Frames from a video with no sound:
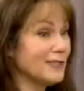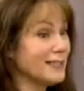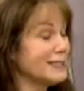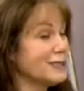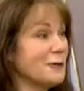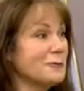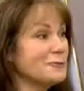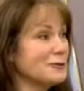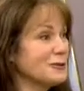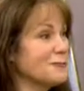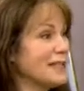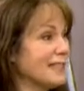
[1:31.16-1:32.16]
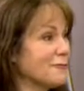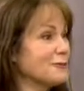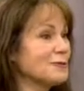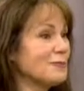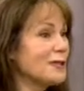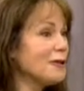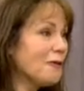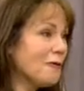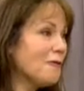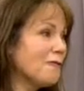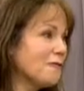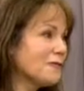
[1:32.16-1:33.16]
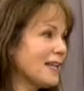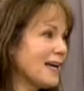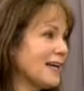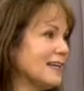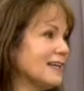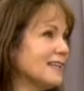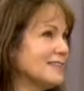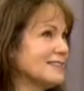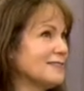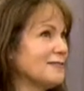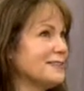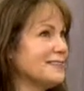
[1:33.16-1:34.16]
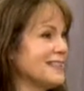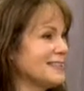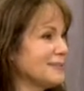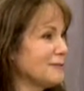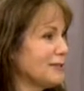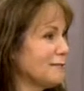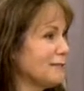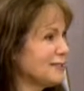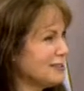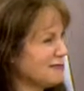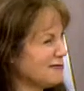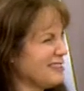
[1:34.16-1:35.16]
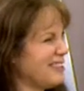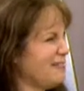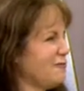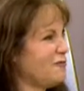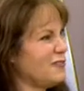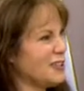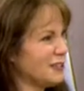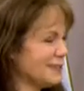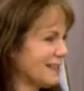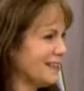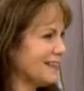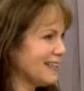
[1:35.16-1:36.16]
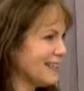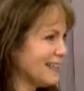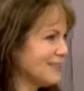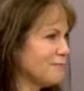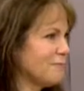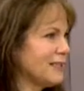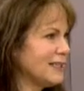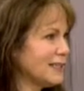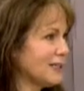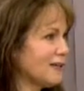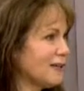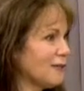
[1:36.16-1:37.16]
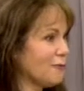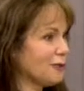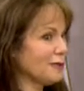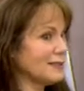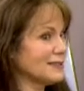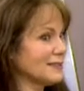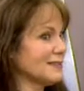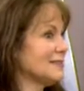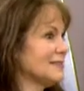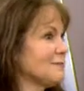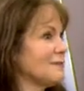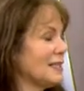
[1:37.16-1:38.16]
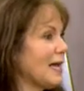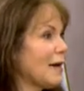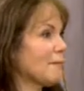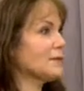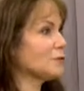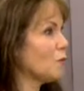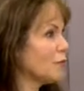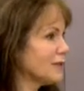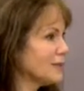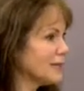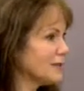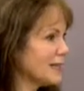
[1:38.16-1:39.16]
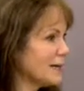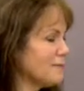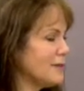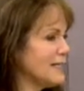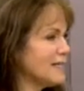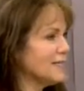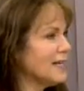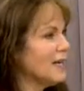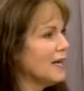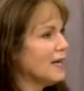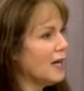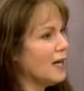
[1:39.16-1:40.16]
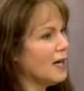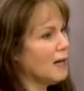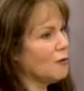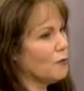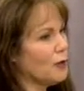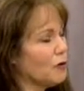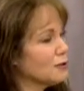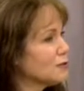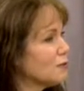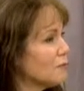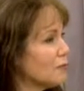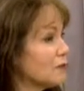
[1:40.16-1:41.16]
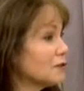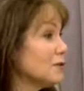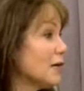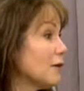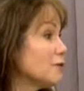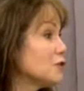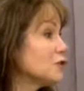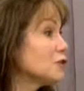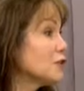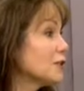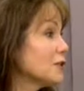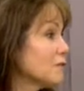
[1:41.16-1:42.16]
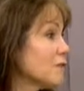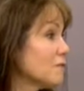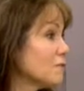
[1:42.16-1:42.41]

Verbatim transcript: right in an owner's manual. So we go over that. So it takes some of the mystery and fear, I think, out of being in a car when all of a sudden something happens well, what does that mean? Mm-hmm. Uh, we also work so how you can check your own